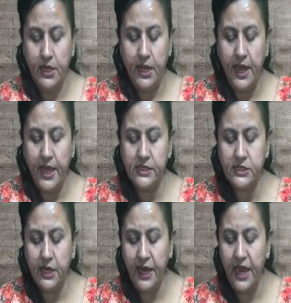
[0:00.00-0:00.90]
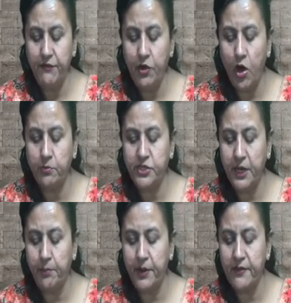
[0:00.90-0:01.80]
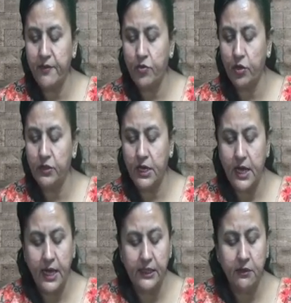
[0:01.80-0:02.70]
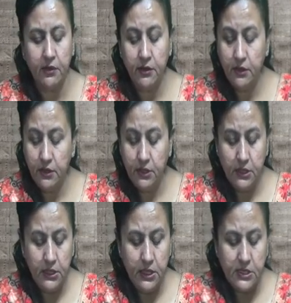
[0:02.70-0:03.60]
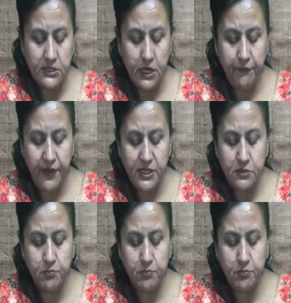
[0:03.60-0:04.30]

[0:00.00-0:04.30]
Hence, a heavy object presses on the other surface